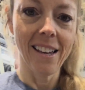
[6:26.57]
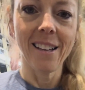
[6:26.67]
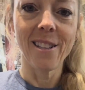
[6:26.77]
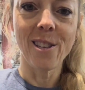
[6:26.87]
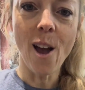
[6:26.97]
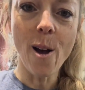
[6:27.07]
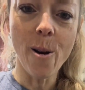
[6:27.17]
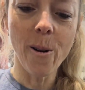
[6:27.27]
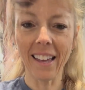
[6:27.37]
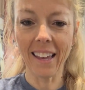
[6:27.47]

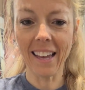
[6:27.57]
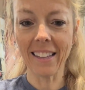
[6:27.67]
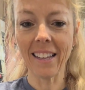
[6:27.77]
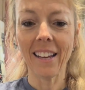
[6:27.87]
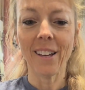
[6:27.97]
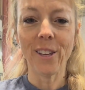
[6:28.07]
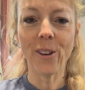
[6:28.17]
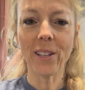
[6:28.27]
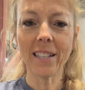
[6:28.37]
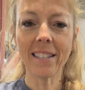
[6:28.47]
so. And you
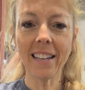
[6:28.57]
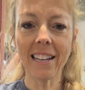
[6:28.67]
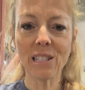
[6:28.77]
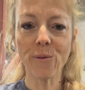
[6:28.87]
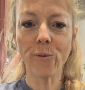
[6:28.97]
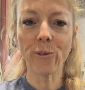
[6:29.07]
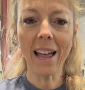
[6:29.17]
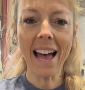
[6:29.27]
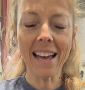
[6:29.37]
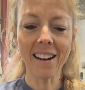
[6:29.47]
can see it's
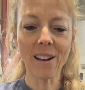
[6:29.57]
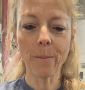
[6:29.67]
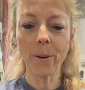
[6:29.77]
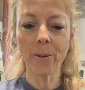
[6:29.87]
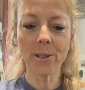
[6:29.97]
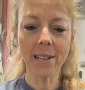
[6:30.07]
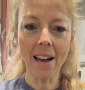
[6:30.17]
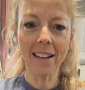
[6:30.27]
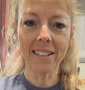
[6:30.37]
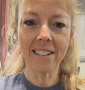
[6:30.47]
flat on both
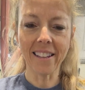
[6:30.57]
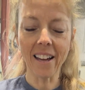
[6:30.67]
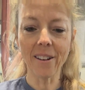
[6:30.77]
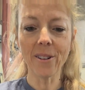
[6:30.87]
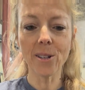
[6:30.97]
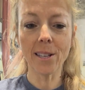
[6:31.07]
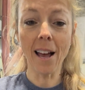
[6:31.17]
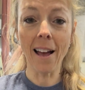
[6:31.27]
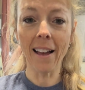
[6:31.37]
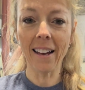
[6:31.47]
sides on the
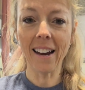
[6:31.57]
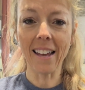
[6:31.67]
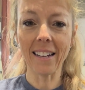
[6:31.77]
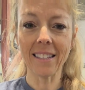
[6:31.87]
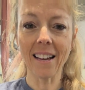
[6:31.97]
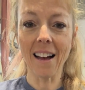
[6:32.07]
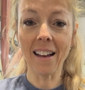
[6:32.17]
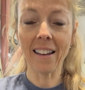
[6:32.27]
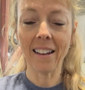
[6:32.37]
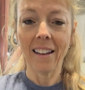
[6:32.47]
underside, and it's
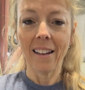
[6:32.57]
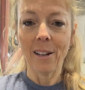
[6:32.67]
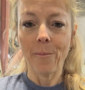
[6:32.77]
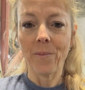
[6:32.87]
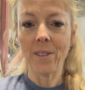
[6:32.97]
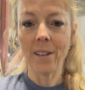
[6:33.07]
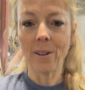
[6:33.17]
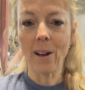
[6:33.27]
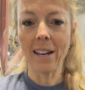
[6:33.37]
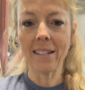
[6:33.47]
got, you know,
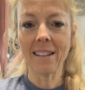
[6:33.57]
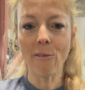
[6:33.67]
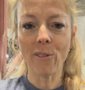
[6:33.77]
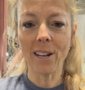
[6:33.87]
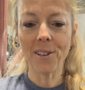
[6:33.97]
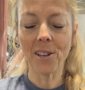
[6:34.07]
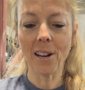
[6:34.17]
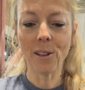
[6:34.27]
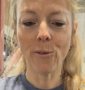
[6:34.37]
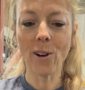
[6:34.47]
kind of definition
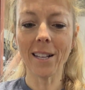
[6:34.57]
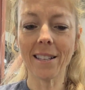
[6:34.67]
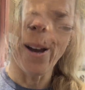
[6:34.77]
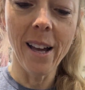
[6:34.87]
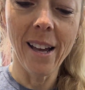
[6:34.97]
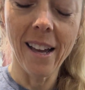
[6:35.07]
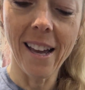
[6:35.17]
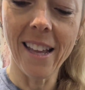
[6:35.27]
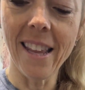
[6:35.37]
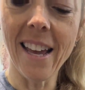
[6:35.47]
on the front side.
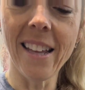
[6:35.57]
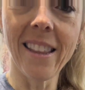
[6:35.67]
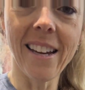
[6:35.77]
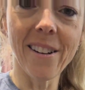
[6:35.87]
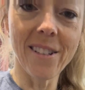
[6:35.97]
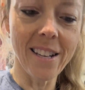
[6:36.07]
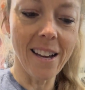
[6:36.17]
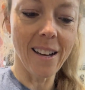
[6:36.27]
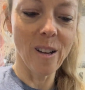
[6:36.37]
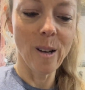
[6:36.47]
And then there's a